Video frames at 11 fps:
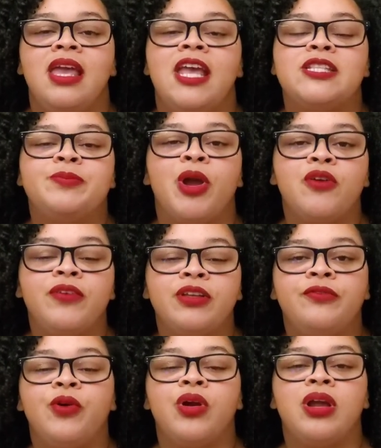It's perfect
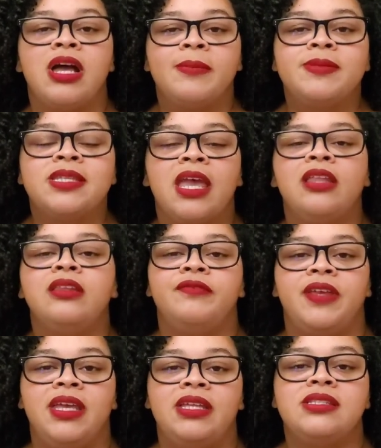for upscale
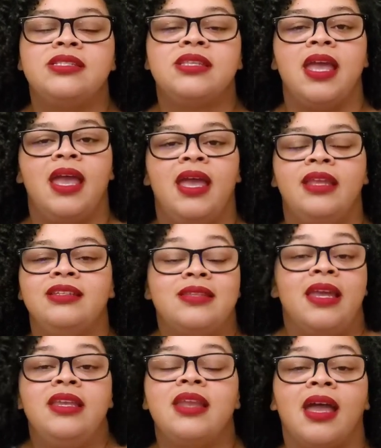events and
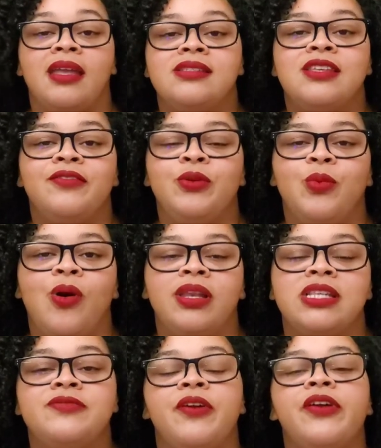date nights if you want.
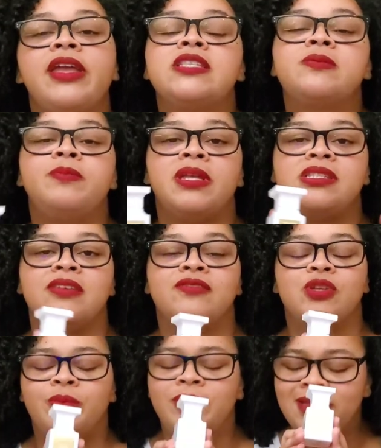It's very expensive,
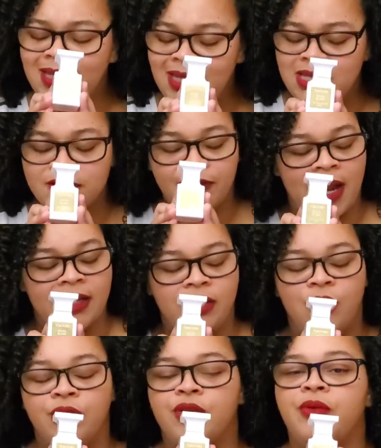so please find it
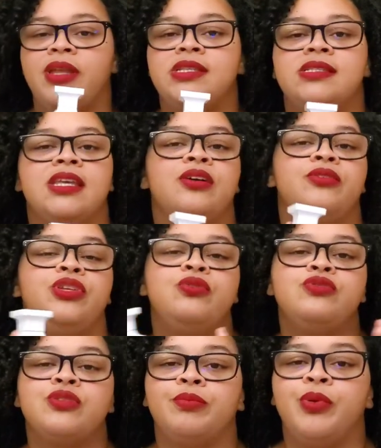on a great sale.
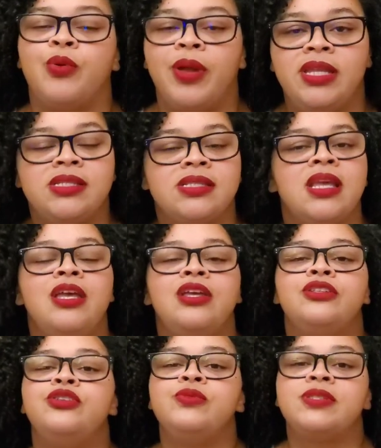Use some points,
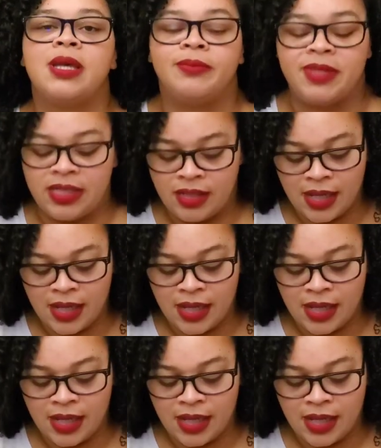do something.